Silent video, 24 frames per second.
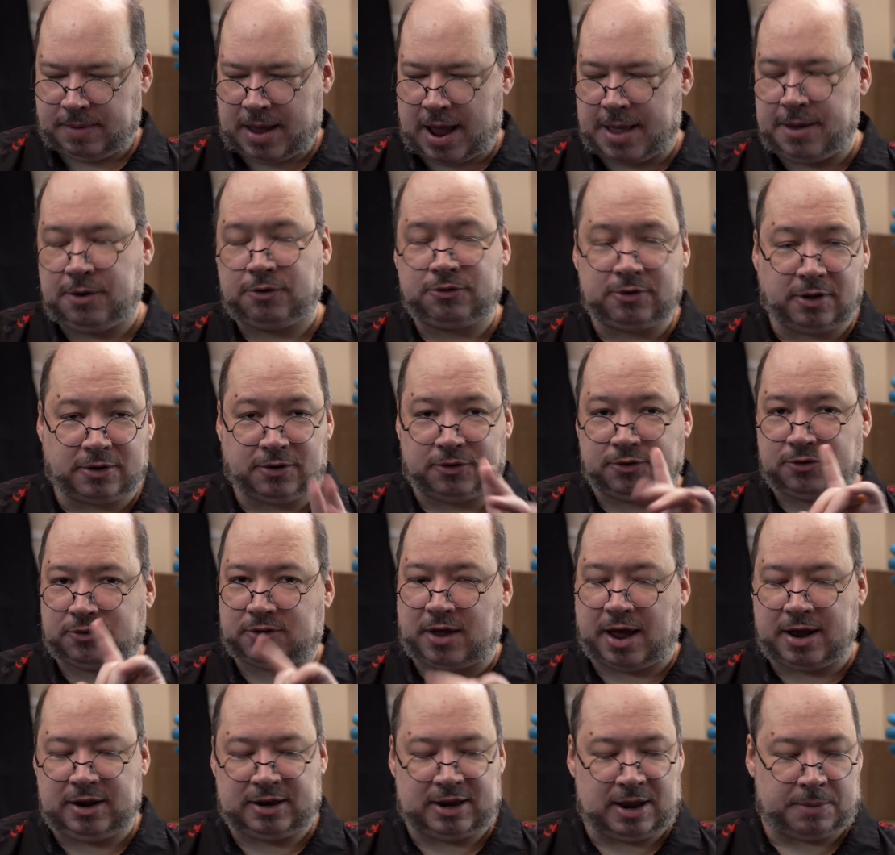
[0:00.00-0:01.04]
And here's a little
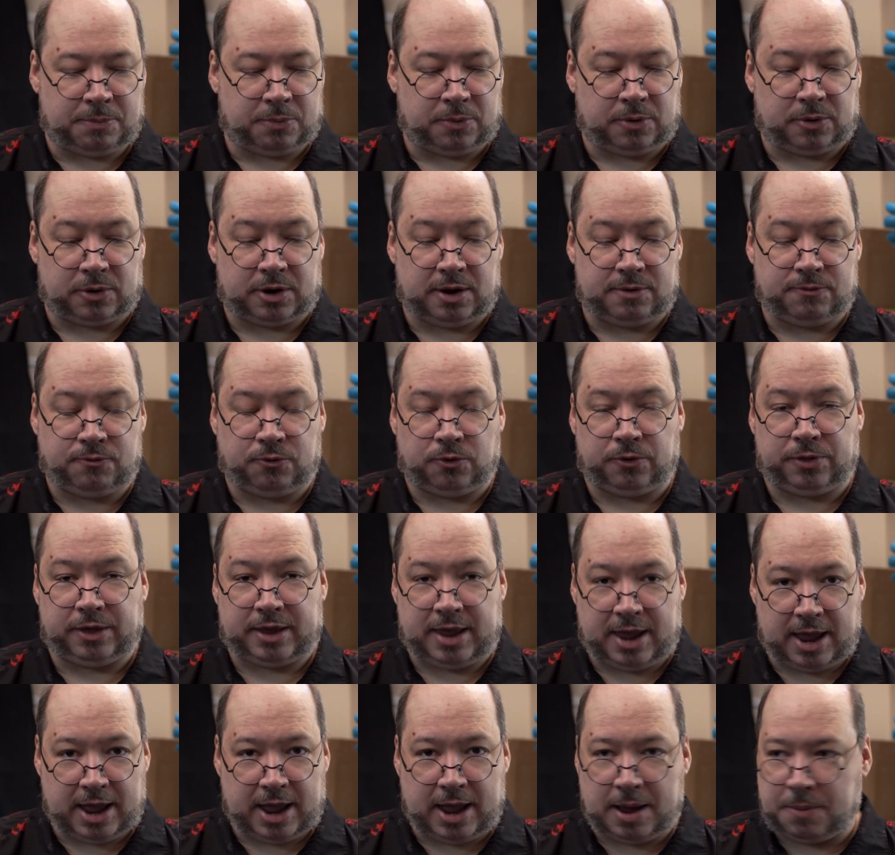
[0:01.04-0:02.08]
side tip working for the
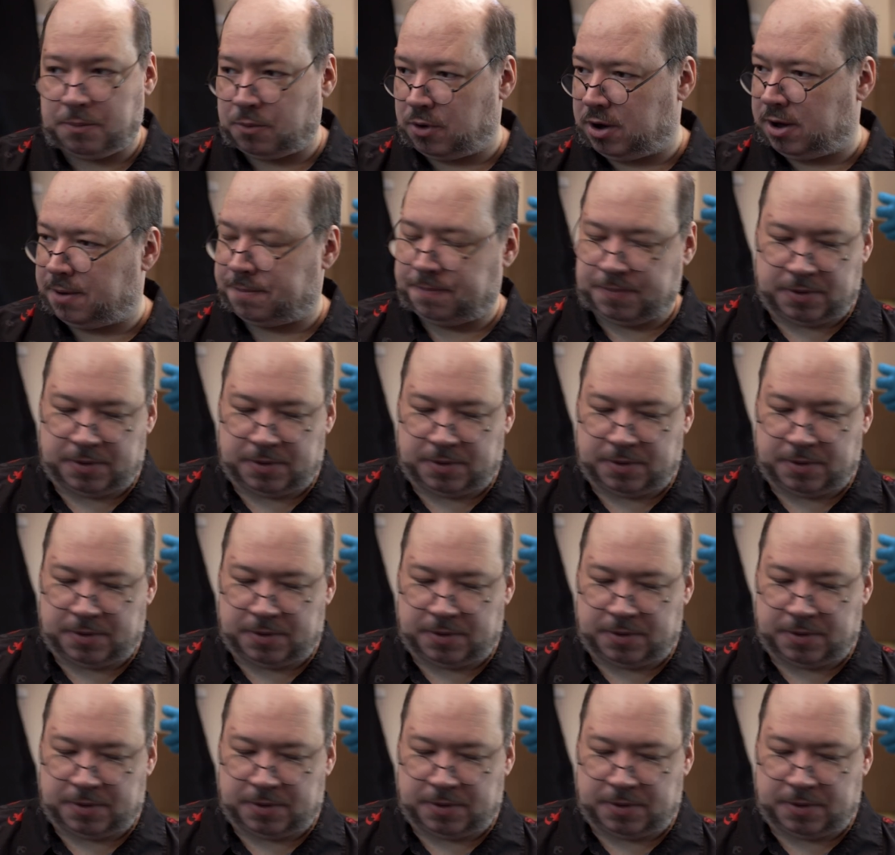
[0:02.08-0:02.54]
camera.